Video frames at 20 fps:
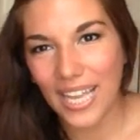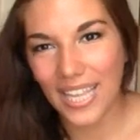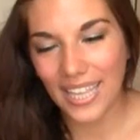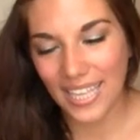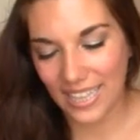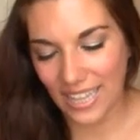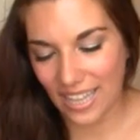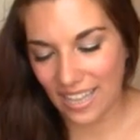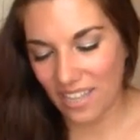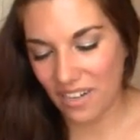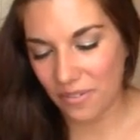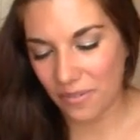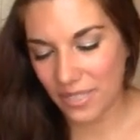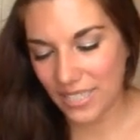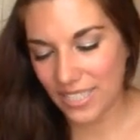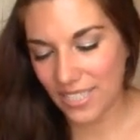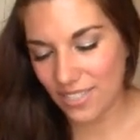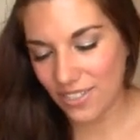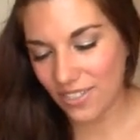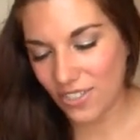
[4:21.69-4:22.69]
I like the little
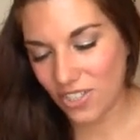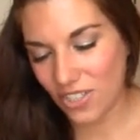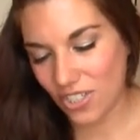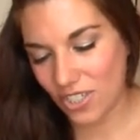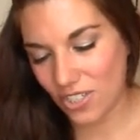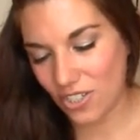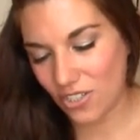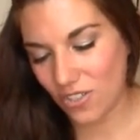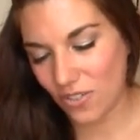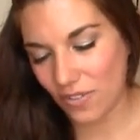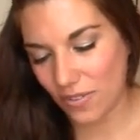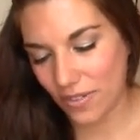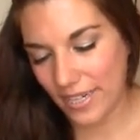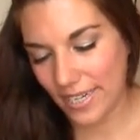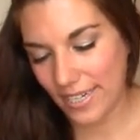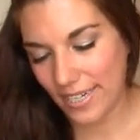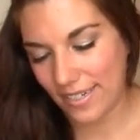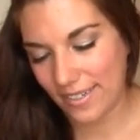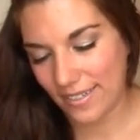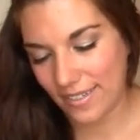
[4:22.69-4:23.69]
ones. They're usually
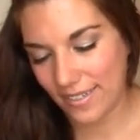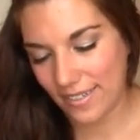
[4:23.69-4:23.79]
jewelry.